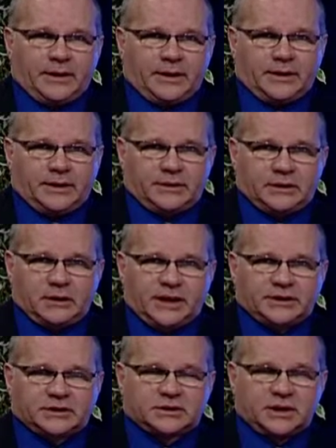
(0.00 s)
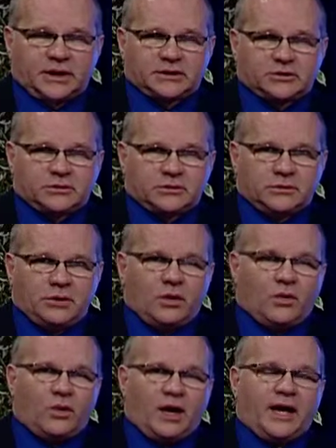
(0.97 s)
in the legislature.
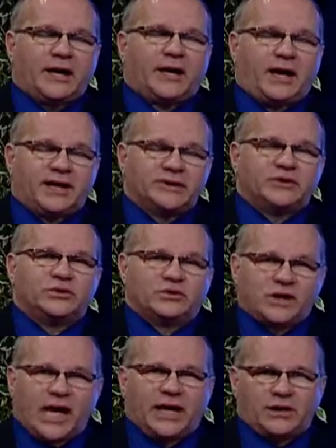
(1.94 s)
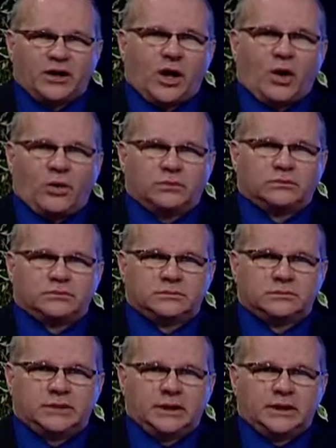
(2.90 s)
Why? I do not know.
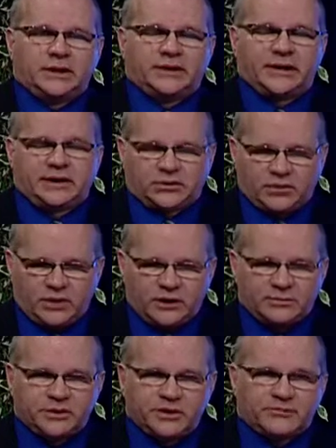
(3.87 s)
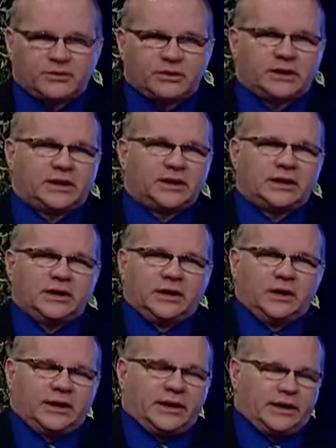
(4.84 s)
They treat them differently,
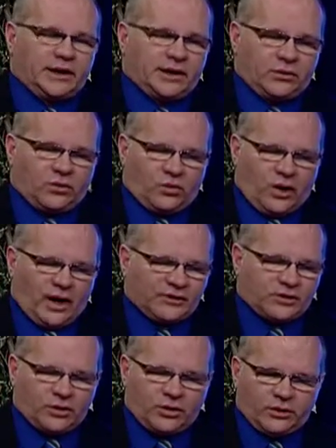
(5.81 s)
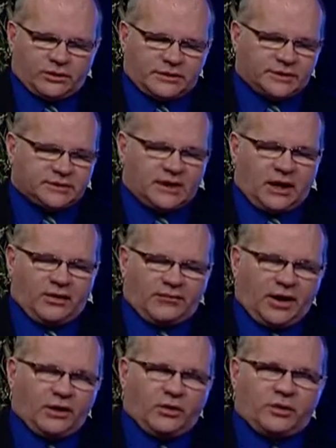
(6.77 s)
and why the court does. Now, if
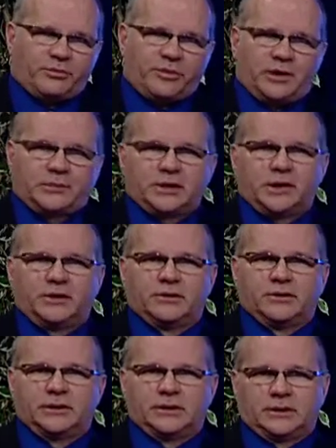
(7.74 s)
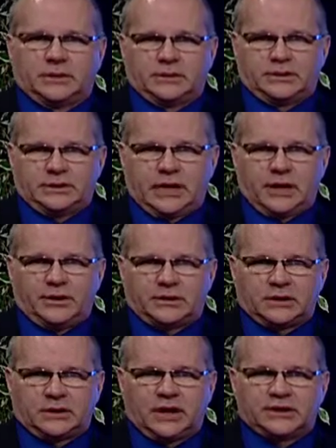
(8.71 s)
I go to a public hearing down at
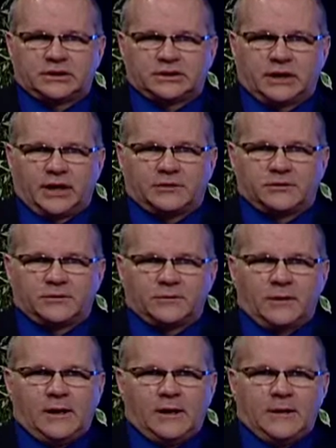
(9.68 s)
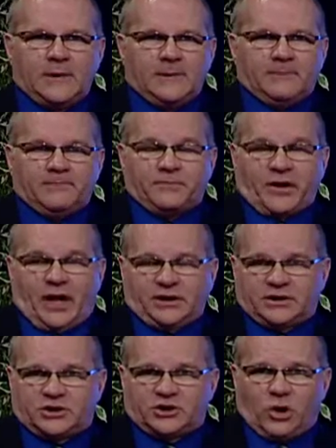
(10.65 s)
the legislature, I
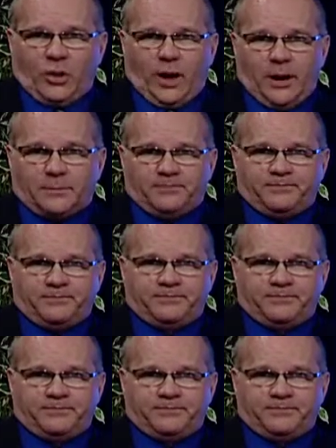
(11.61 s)
just show up.